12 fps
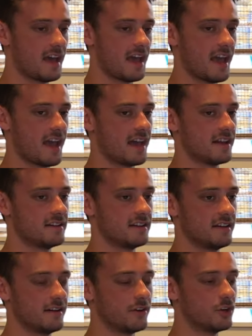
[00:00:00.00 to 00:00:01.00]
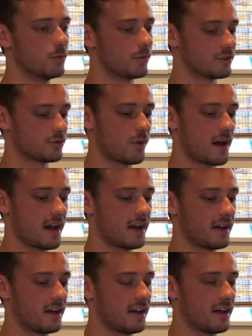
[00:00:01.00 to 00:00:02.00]
and in a humorous
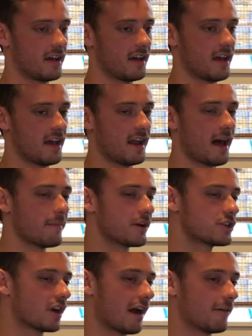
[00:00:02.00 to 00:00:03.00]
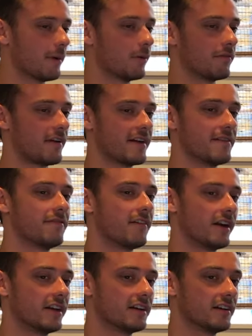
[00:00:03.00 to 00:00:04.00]
way. And I'm not sure everybody will find it
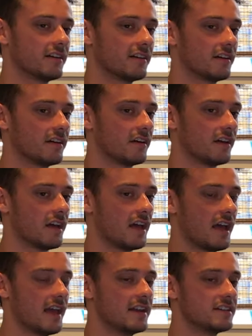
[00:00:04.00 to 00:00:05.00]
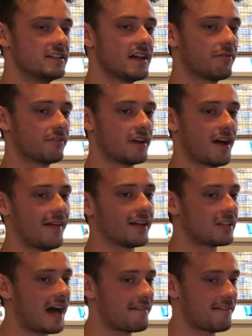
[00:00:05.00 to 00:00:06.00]
funny, and it's definitely not like
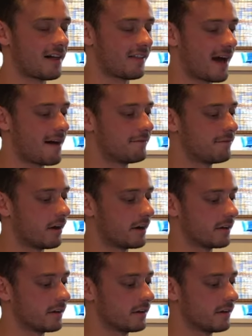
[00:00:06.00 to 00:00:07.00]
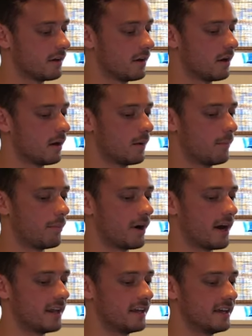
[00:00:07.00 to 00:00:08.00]
laugh out loud funny,
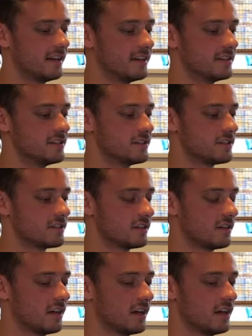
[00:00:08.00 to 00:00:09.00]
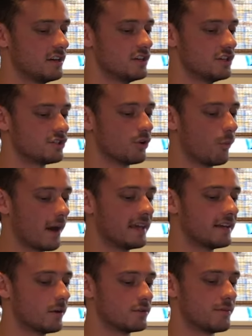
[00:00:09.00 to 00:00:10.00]
but it's the way
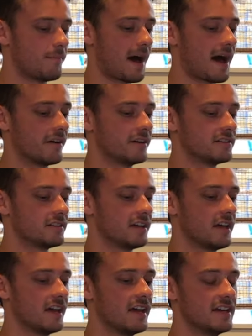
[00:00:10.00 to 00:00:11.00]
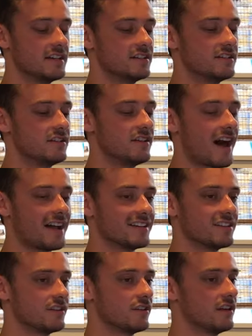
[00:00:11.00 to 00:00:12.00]
he goes about it it's not
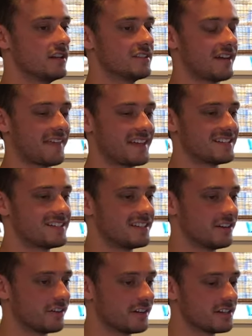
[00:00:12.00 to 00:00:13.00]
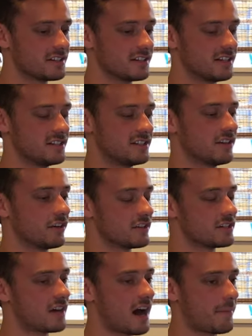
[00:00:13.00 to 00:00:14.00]
that serious. It's
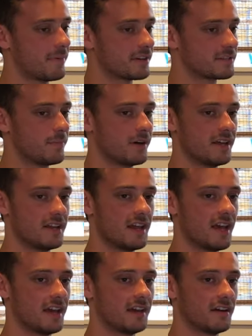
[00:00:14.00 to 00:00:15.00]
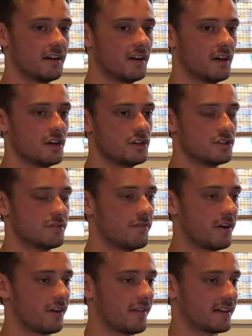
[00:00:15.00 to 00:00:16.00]
serious topics, but in a
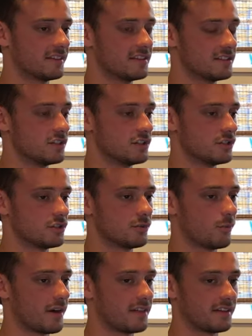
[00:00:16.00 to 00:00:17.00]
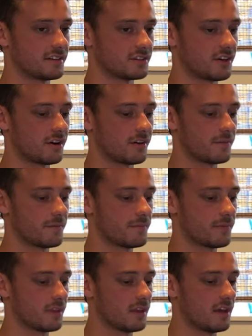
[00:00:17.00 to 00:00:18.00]
very, like, this is just the way things are.
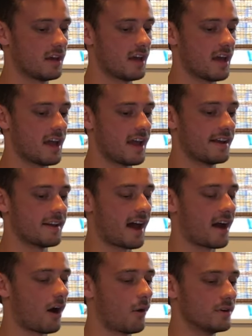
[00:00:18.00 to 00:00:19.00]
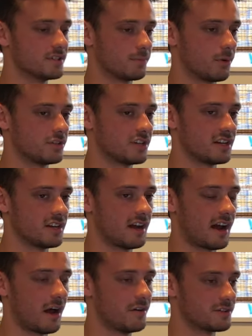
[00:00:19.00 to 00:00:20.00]
And I always appreciate
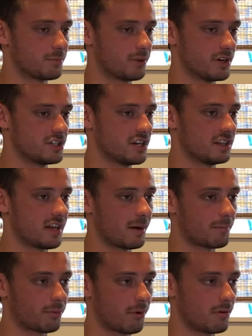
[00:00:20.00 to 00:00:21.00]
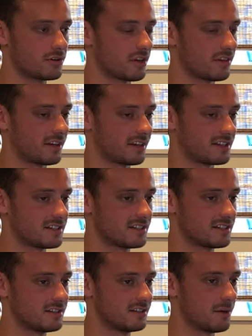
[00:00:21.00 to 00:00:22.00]
that approach. I think
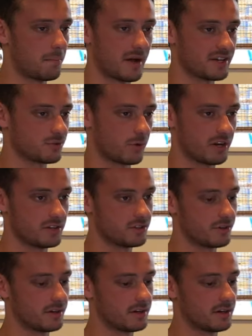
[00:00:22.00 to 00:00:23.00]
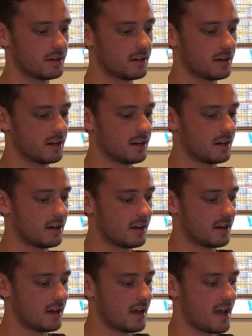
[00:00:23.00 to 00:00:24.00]
it's the best way to do it.
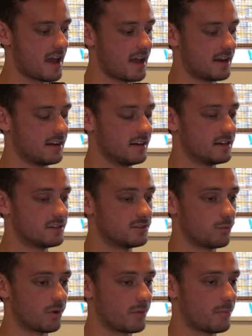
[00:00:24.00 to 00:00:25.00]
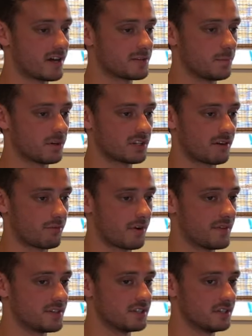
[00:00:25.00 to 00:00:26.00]
And it's one of the best books I've read
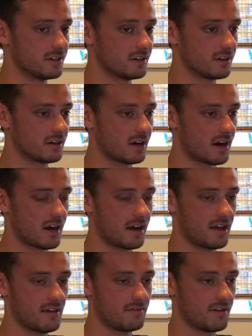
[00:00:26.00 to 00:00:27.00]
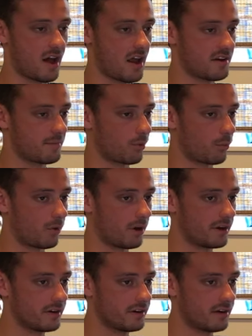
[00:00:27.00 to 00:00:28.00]
this year, if not number
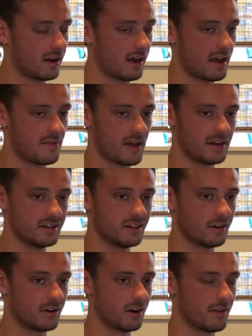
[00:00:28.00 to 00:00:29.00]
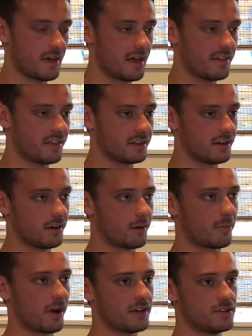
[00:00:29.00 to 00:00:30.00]
one. At the end of the year, I'll
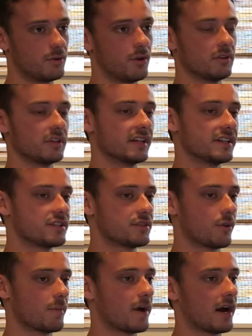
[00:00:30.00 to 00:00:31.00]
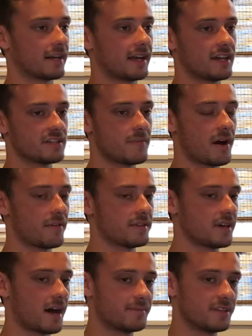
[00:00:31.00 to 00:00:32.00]
probably do a list or a podcast about the
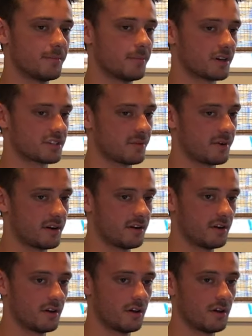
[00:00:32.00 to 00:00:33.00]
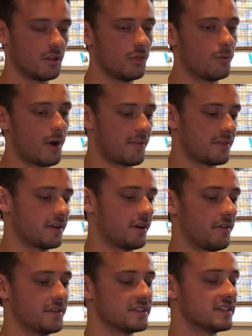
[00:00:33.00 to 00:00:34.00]
top 10 books I read throughout the year,
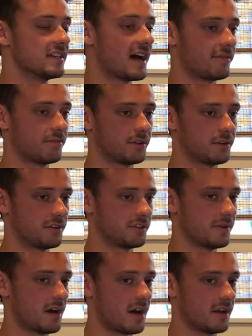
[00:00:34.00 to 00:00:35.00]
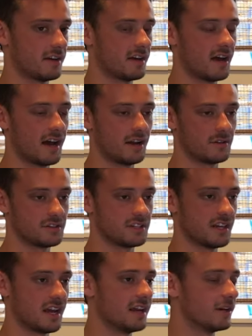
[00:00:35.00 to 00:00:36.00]
and this is definitely going to be on it. I don't
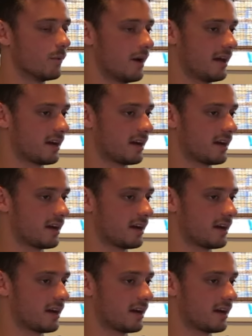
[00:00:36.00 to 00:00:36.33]
see any way I